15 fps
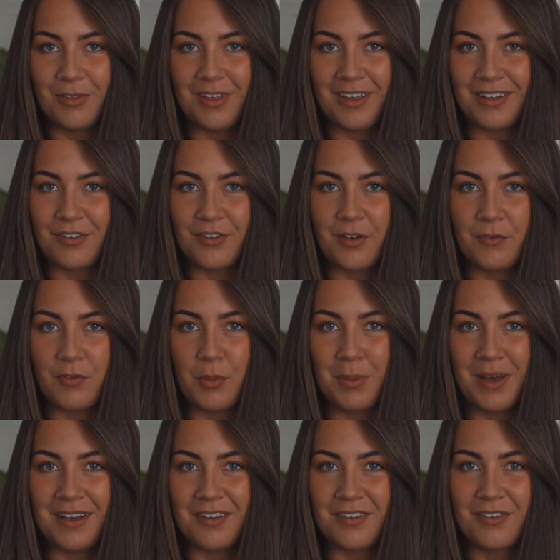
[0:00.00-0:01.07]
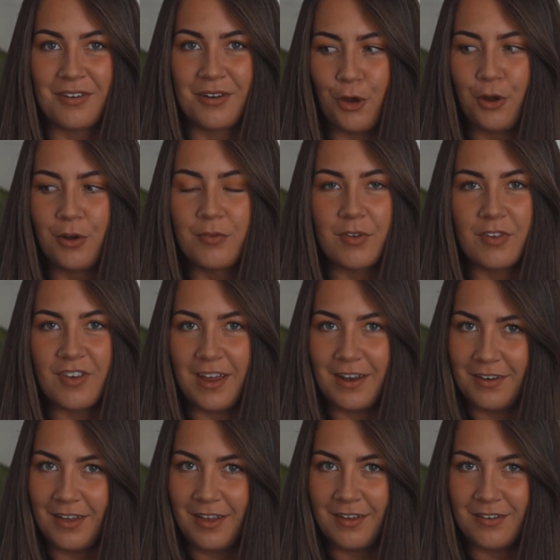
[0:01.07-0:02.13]
things over the past over
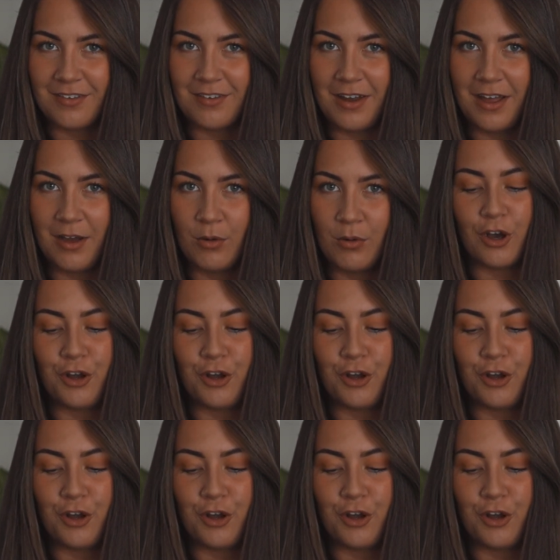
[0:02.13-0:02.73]
10 years now.